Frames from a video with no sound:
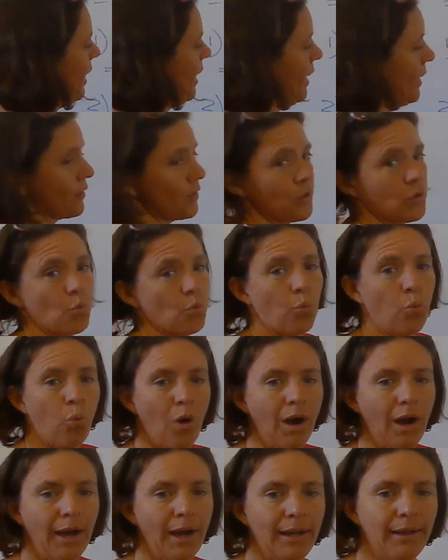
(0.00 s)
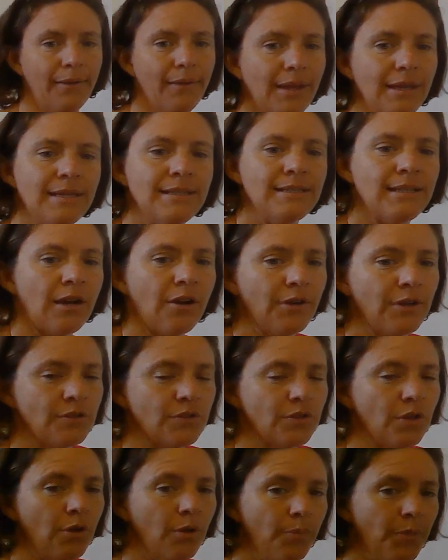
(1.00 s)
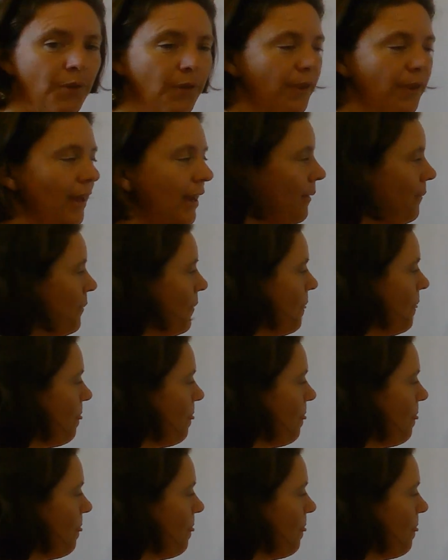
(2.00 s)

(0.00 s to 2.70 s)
xy is our example there.